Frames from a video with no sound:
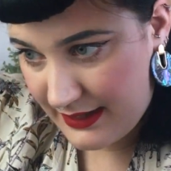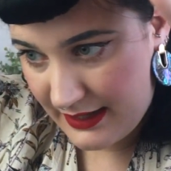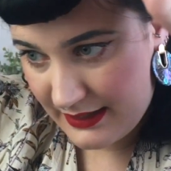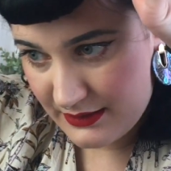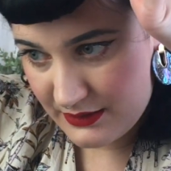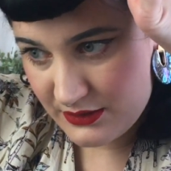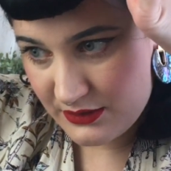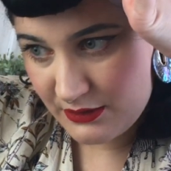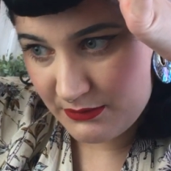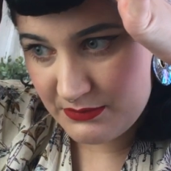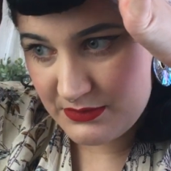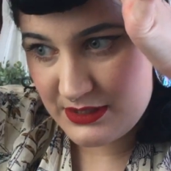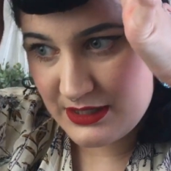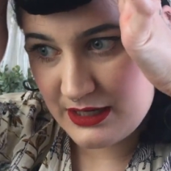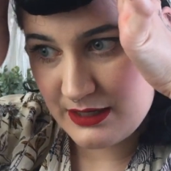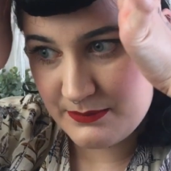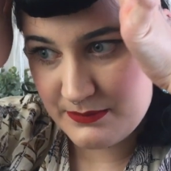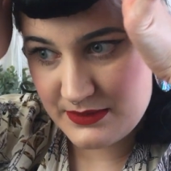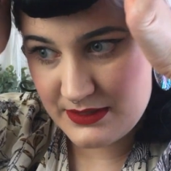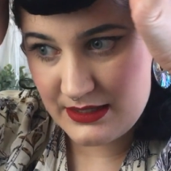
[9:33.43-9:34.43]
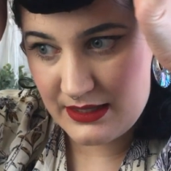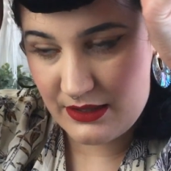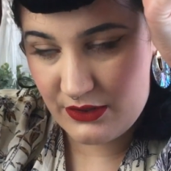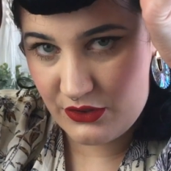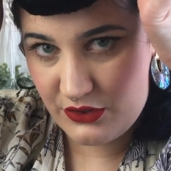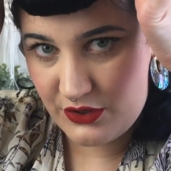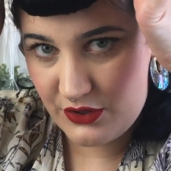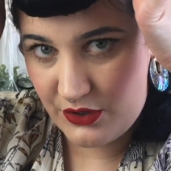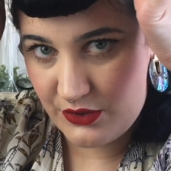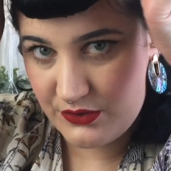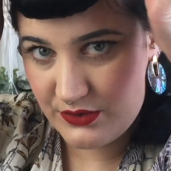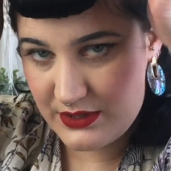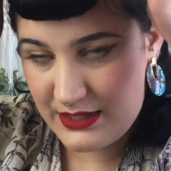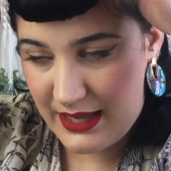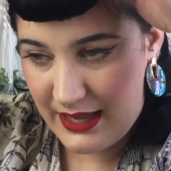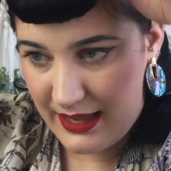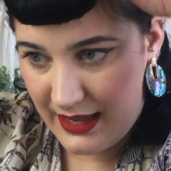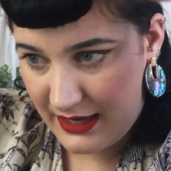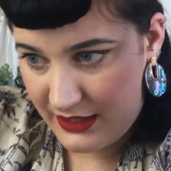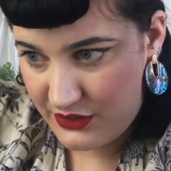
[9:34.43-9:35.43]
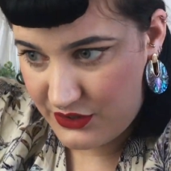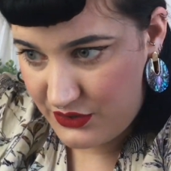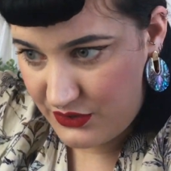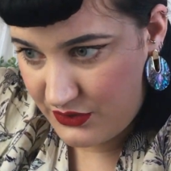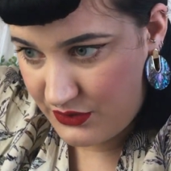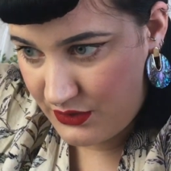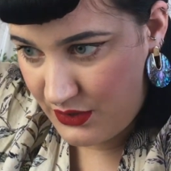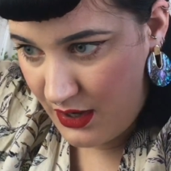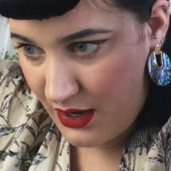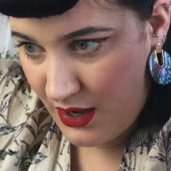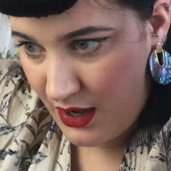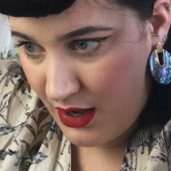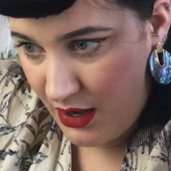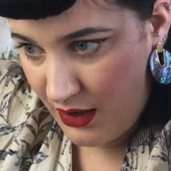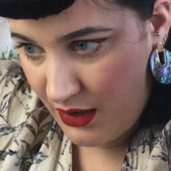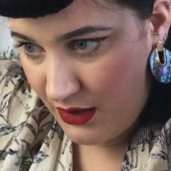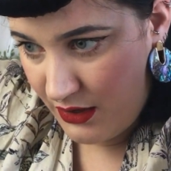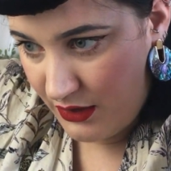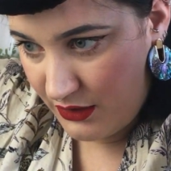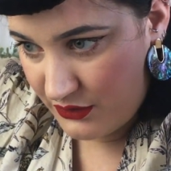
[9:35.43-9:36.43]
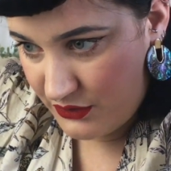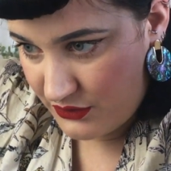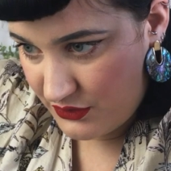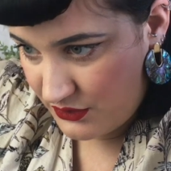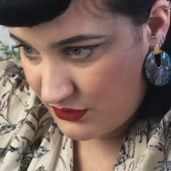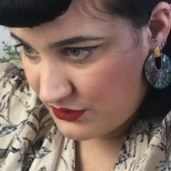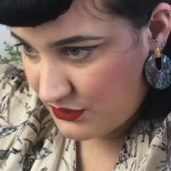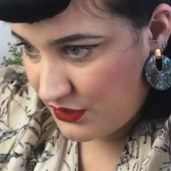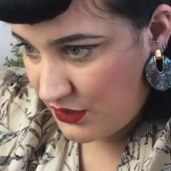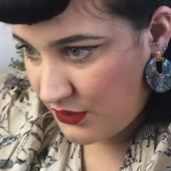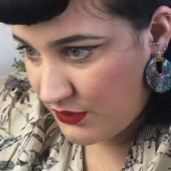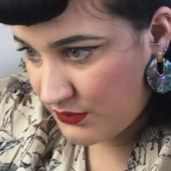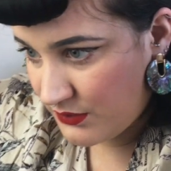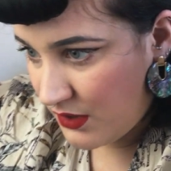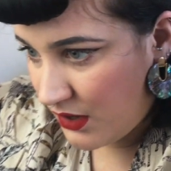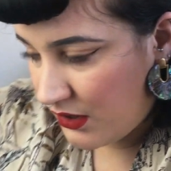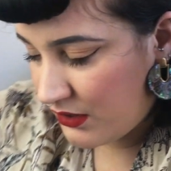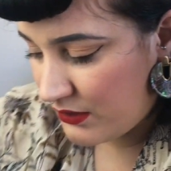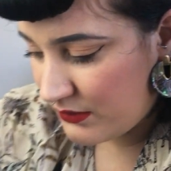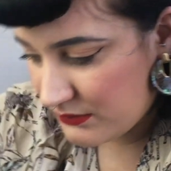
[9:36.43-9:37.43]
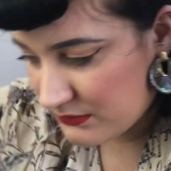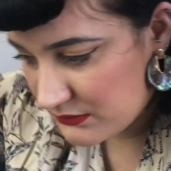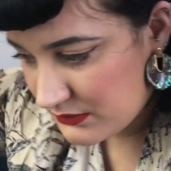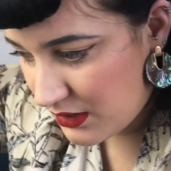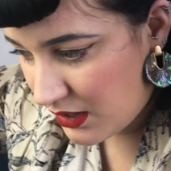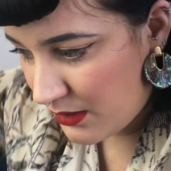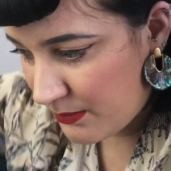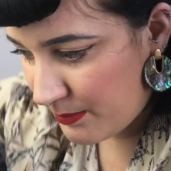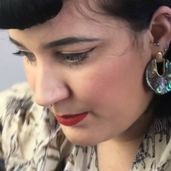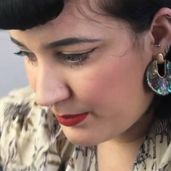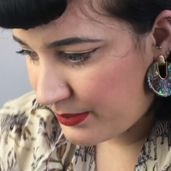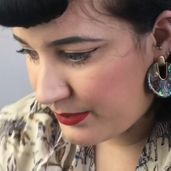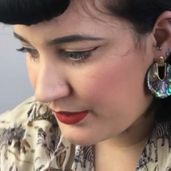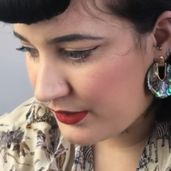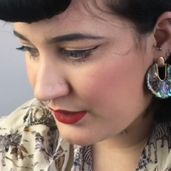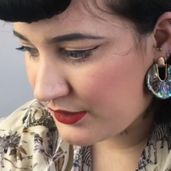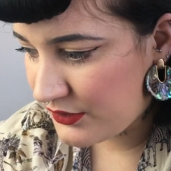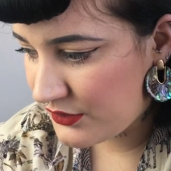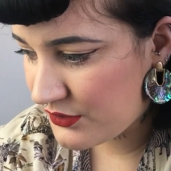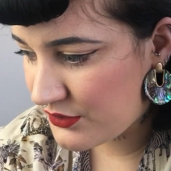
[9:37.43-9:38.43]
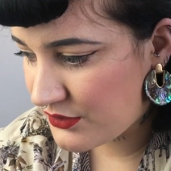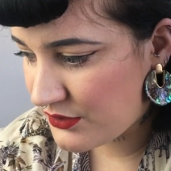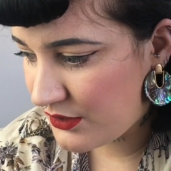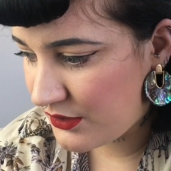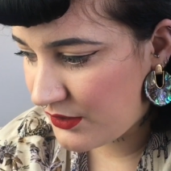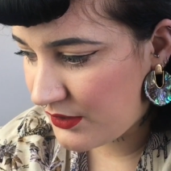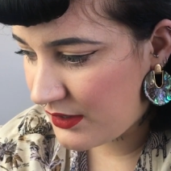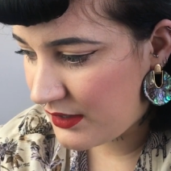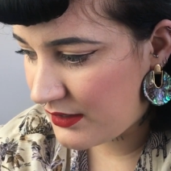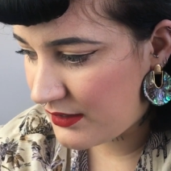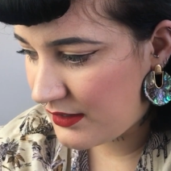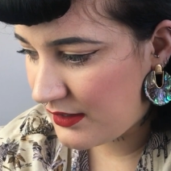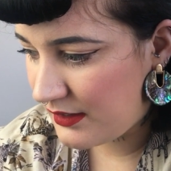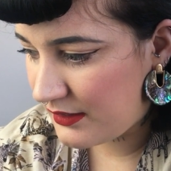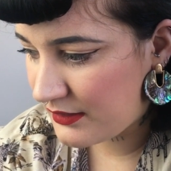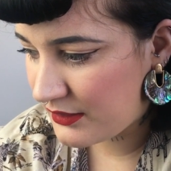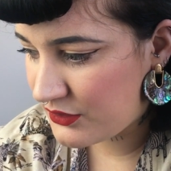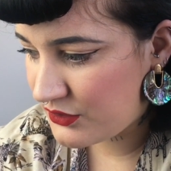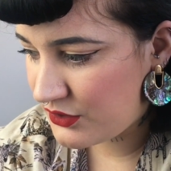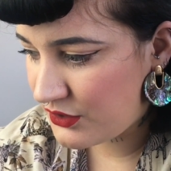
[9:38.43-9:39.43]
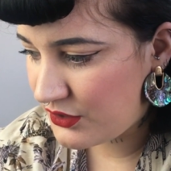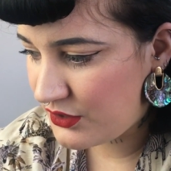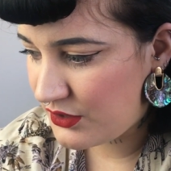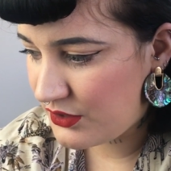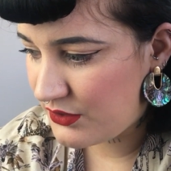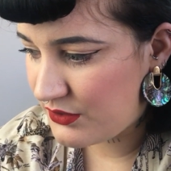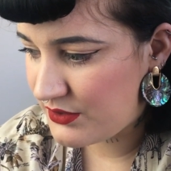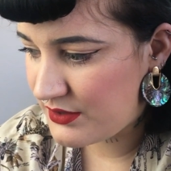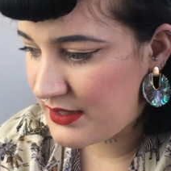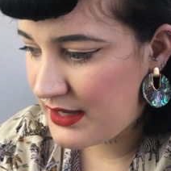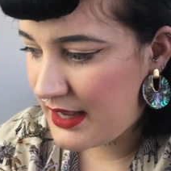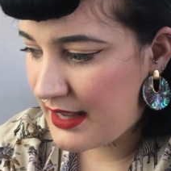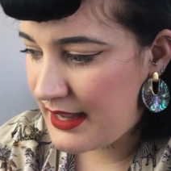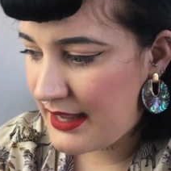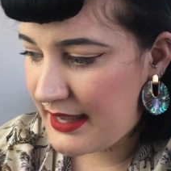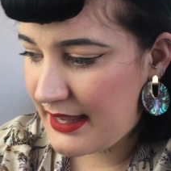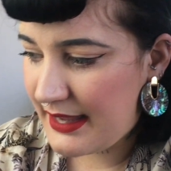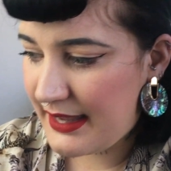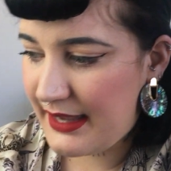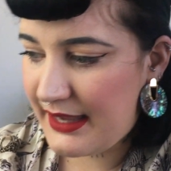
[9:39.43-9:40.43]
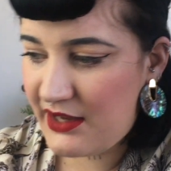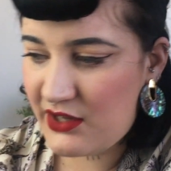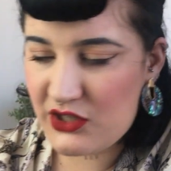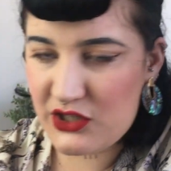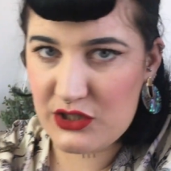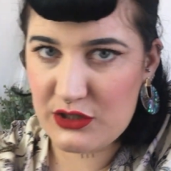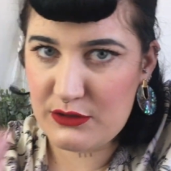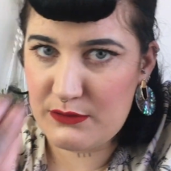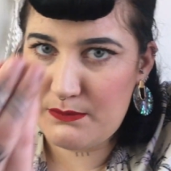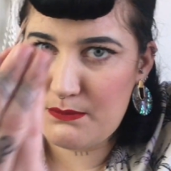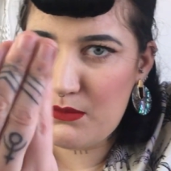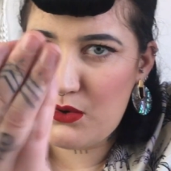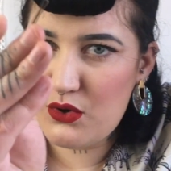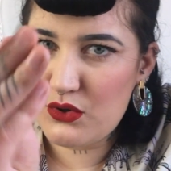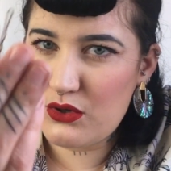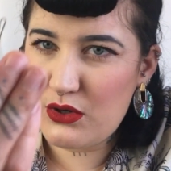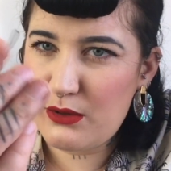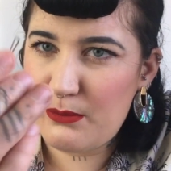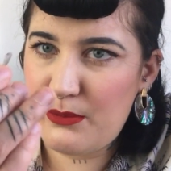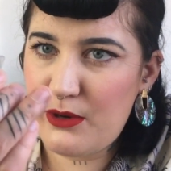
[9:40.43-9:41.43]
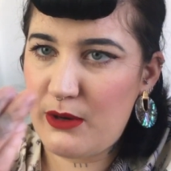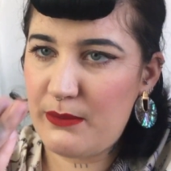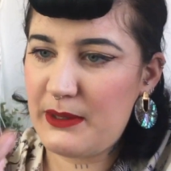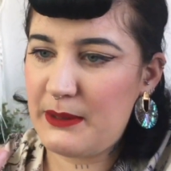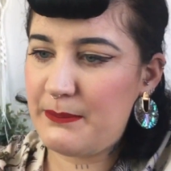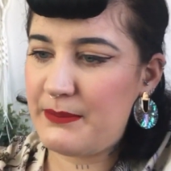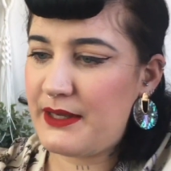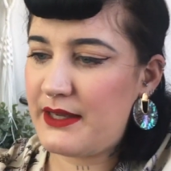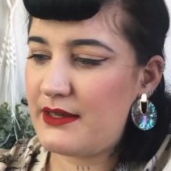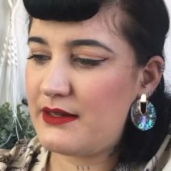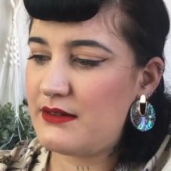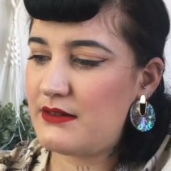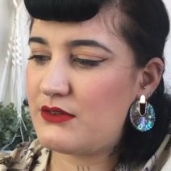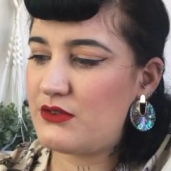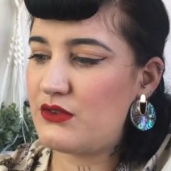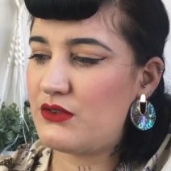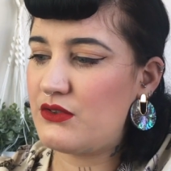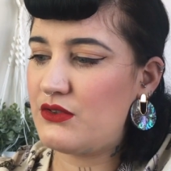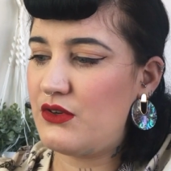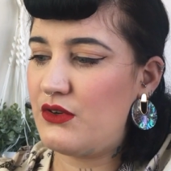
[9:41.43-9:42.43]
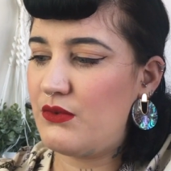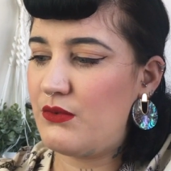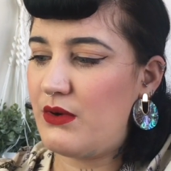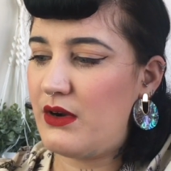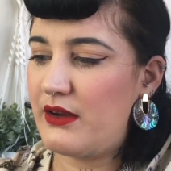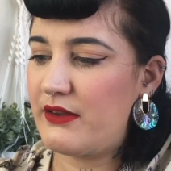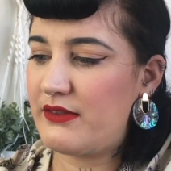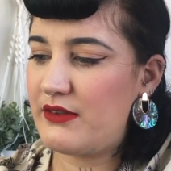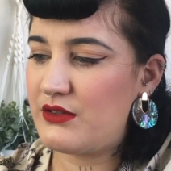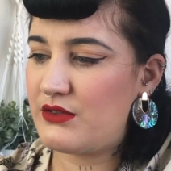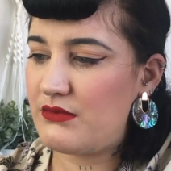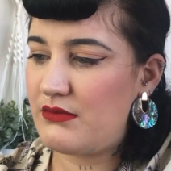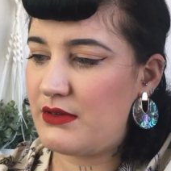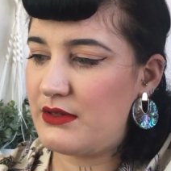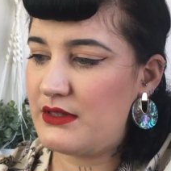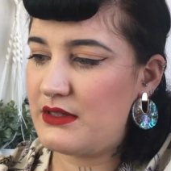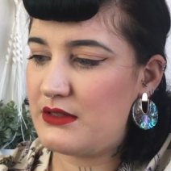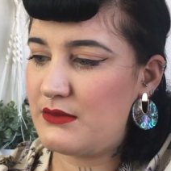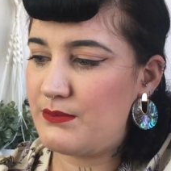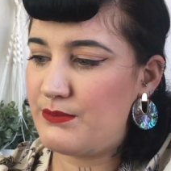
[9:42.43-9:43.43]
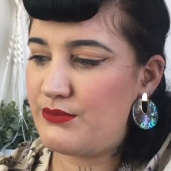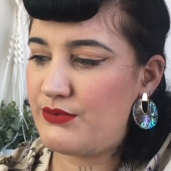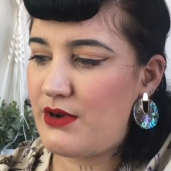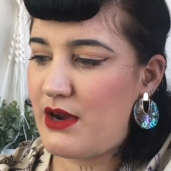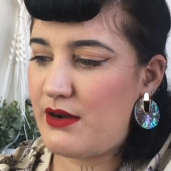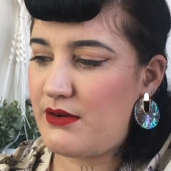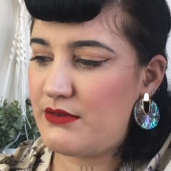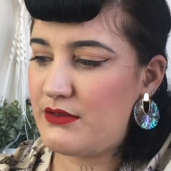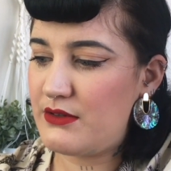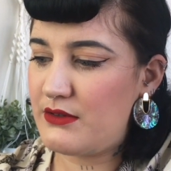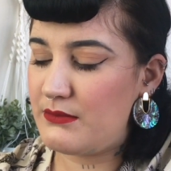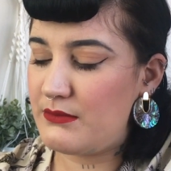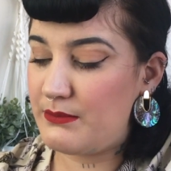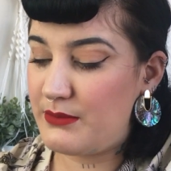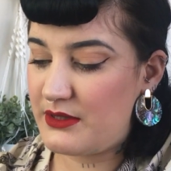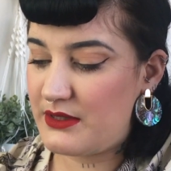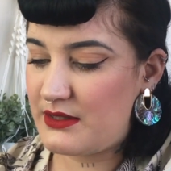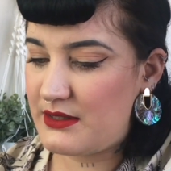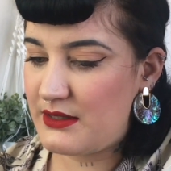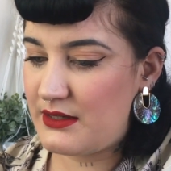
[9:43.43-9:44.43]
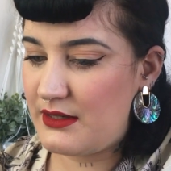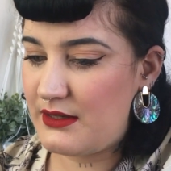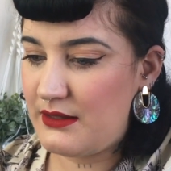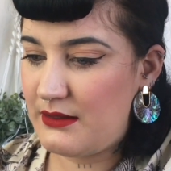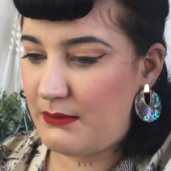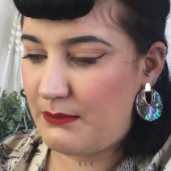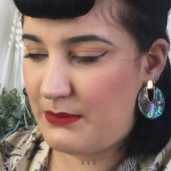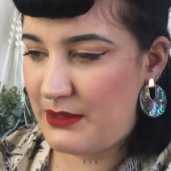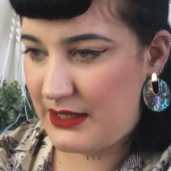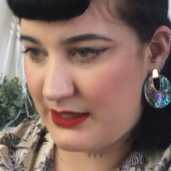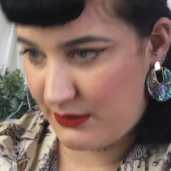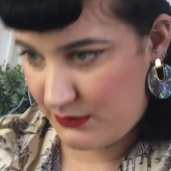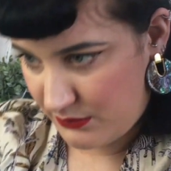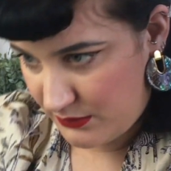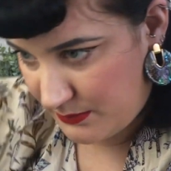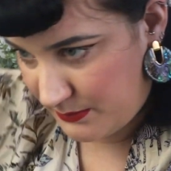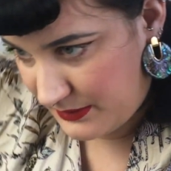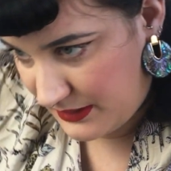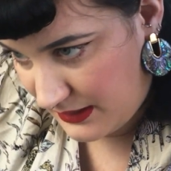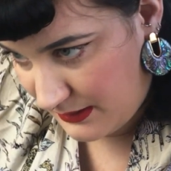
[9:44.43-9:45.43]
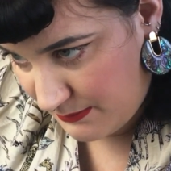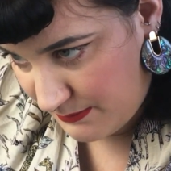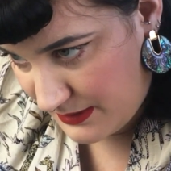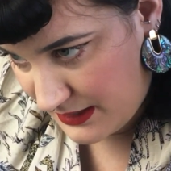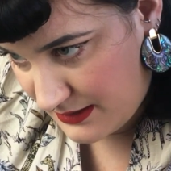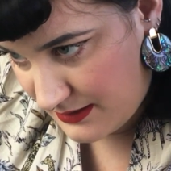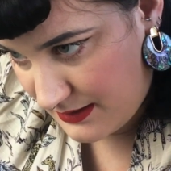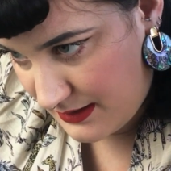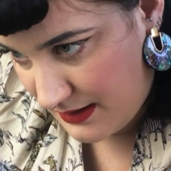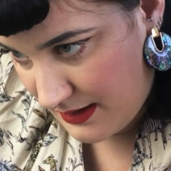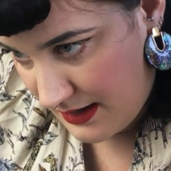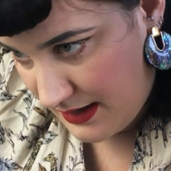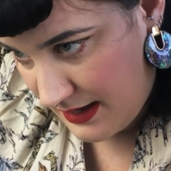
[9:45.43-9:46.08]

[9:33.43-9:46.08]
And sometimes those hair just go up, so I like to use a smaller bobby pin. I don't know why this one is brown, but still black will be better.